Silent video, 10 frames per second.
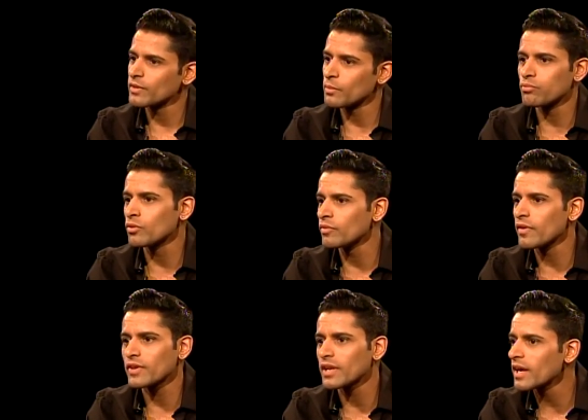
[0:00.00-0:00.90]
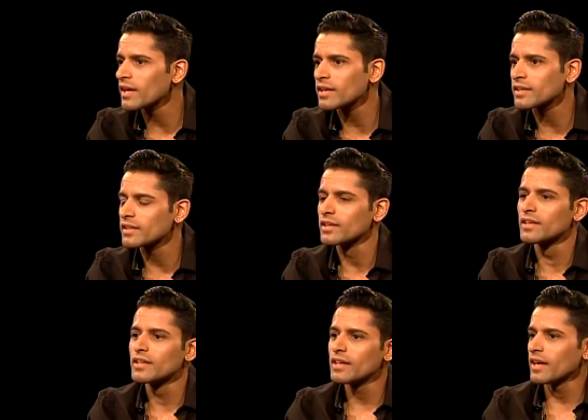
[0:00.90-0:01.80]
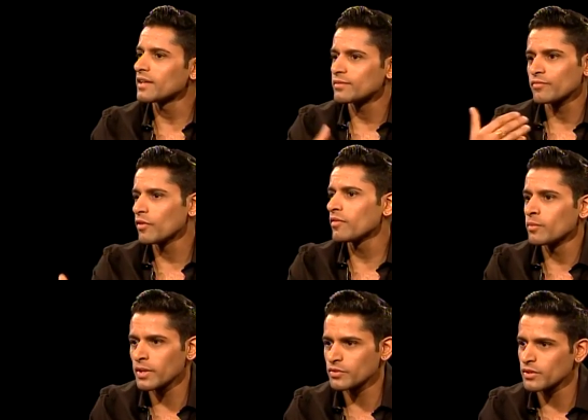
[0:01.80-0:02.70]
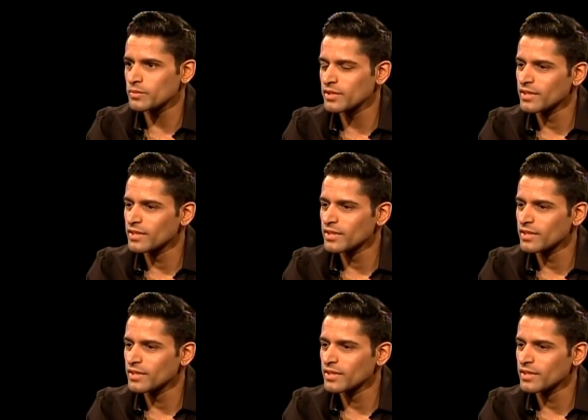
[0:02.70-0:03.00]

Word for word: improve every day and, and fulfill my dreams.